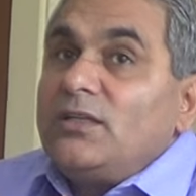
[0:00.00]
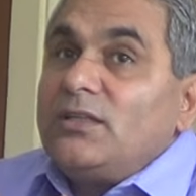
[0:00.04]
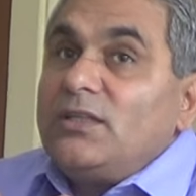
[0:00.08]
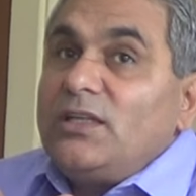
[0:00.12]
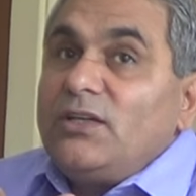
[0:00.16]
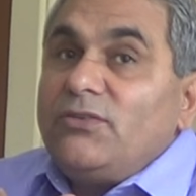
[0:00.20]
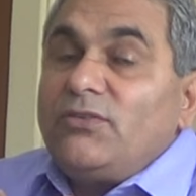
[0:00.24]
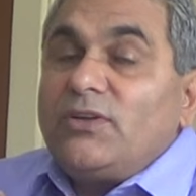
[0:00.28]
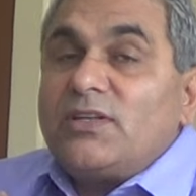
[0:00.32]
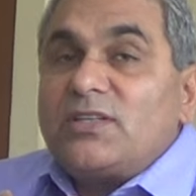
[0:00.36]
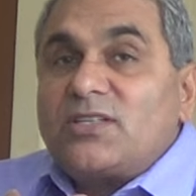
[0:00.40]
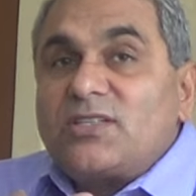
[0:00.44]

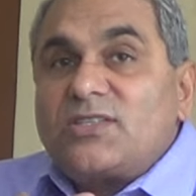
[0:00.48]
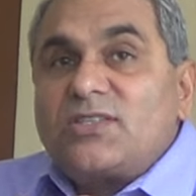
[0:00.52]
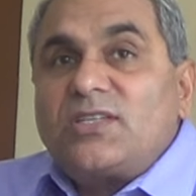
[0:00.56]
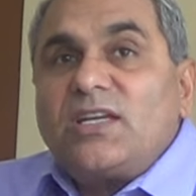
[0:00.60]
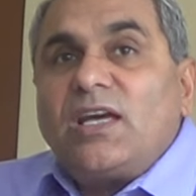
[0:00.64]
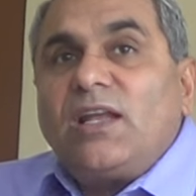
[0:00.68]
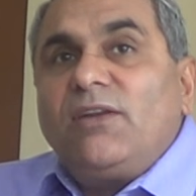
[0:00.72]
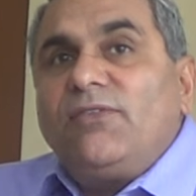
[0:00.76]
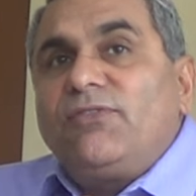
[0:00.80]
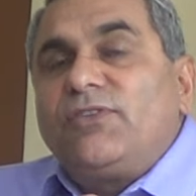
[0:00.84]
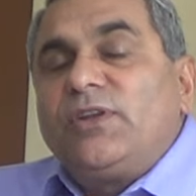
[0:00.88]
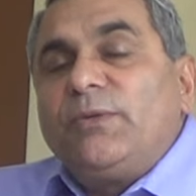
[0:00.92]
they were
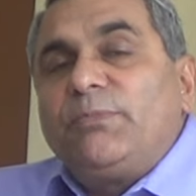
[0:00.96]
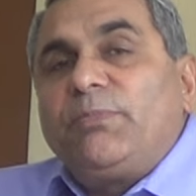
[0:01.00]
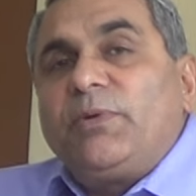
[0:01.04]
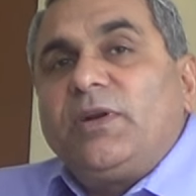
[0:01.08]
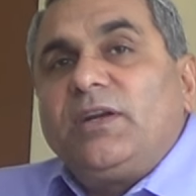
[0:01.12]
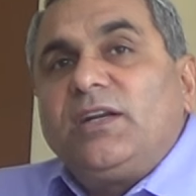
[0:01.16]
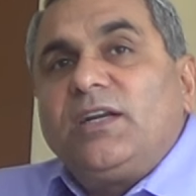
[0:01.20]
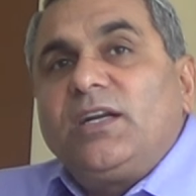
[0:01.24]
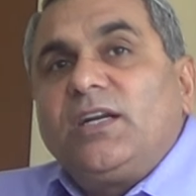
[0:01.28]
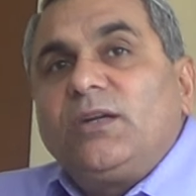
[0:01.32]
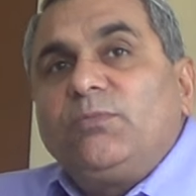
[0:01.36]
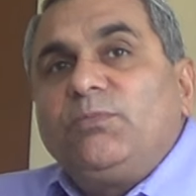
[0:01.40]

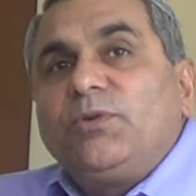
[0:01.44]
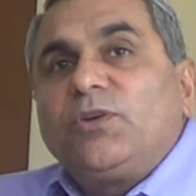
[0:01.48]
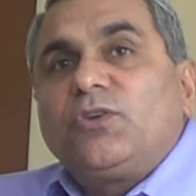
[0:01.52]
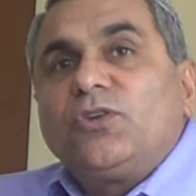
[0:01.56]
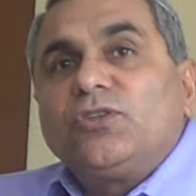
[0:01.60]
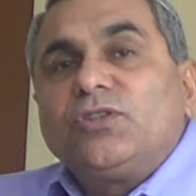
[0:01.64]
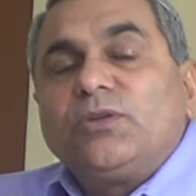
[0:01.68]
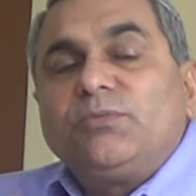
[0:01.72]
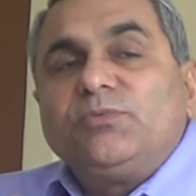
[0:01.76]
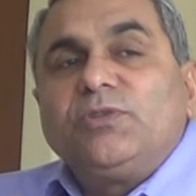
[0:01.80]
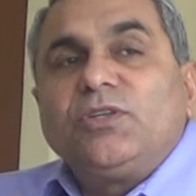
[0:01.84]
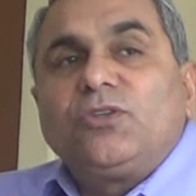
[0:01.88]
self-dependent
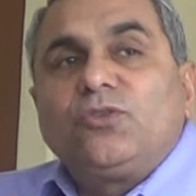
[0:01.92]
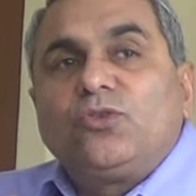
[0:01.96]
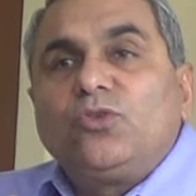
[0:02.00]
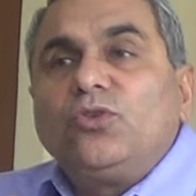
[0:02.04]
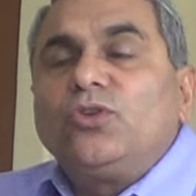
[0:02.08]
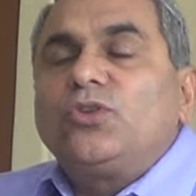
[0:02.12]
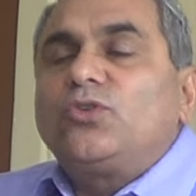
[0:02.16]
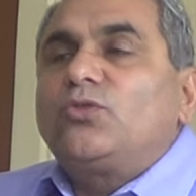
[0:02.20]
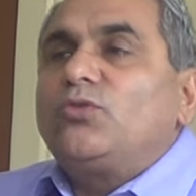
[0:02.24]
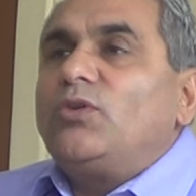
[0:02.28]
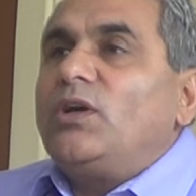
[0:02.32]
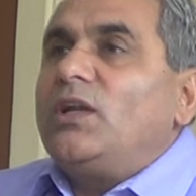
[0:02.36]
because of the
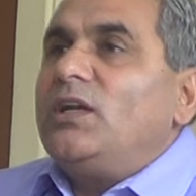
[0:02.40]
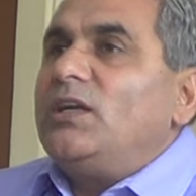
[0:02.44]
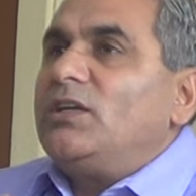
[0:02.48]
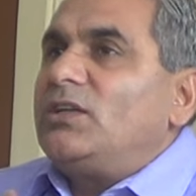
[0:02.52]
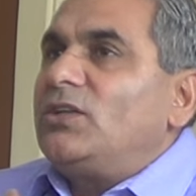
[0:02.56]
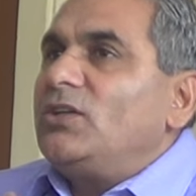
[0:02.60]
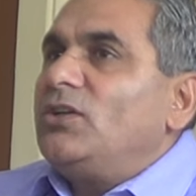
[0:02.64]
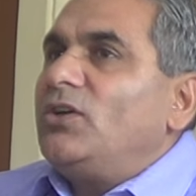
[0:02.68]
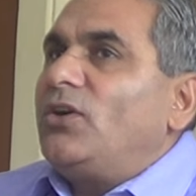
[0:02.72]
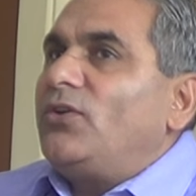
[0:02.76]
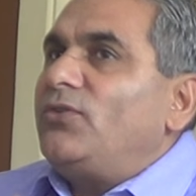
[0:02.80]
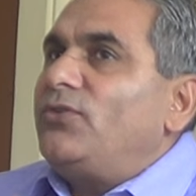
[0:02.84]
good
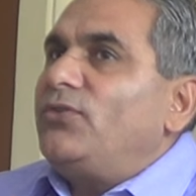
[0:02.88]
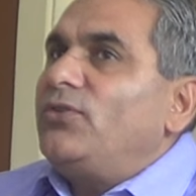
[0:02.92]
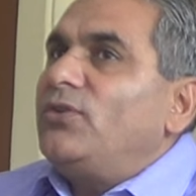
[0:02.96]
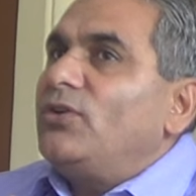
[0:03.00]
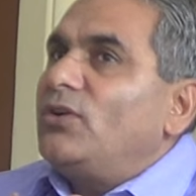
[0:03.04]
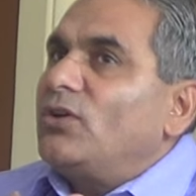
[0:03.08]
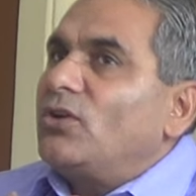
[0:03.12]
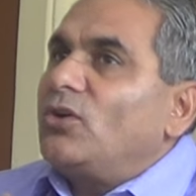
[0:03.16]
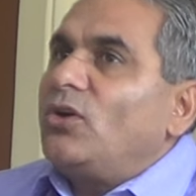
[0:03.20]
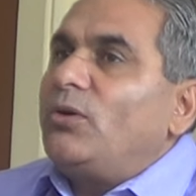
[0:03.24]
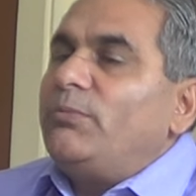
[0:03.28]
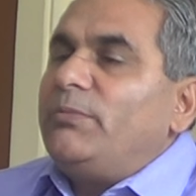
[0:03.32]
quality of
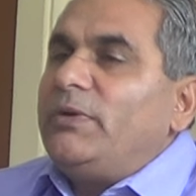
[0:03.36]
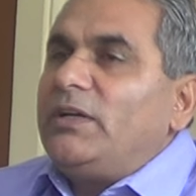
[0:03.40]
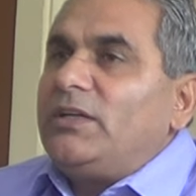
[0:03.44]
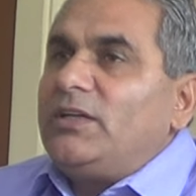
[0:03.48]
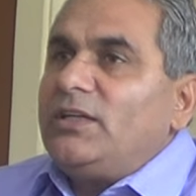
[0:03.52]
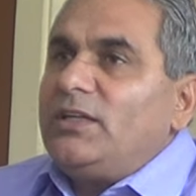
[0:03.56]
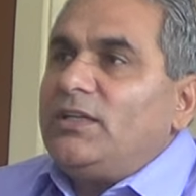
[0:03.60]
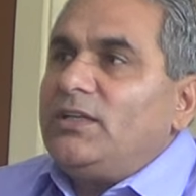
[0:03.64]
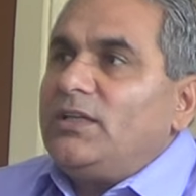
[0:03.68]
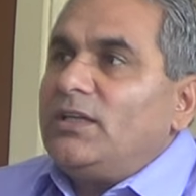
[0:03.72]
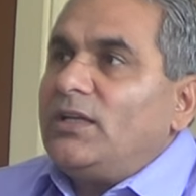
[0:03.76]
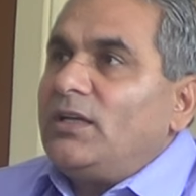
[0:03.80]
raw
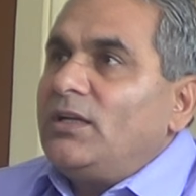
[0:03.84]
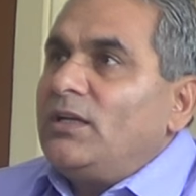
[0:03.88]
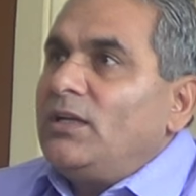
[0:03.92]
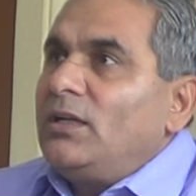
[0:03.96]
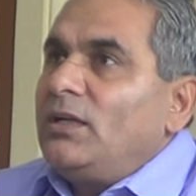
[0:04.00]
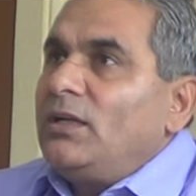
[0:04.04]
material.